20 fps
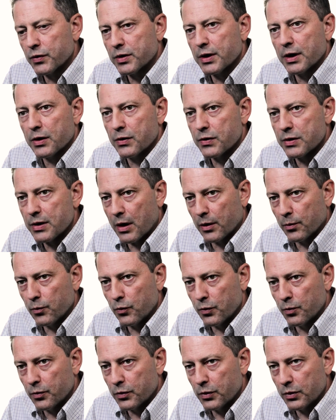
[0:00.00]
to take
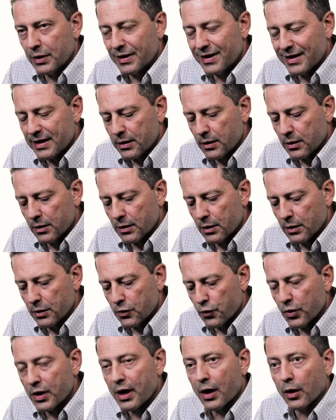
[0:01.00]

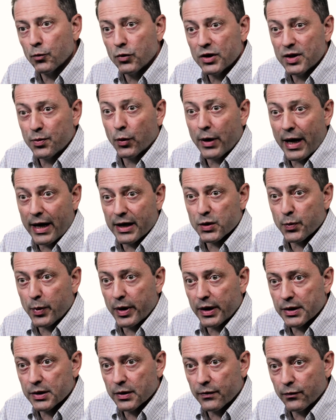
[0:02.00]
into account multiple
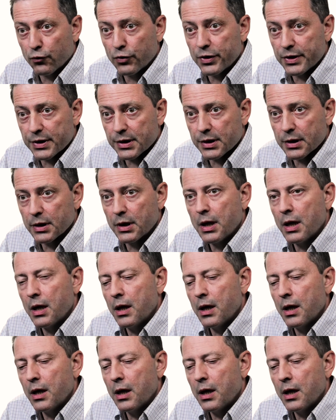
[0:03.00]
aspects of risk.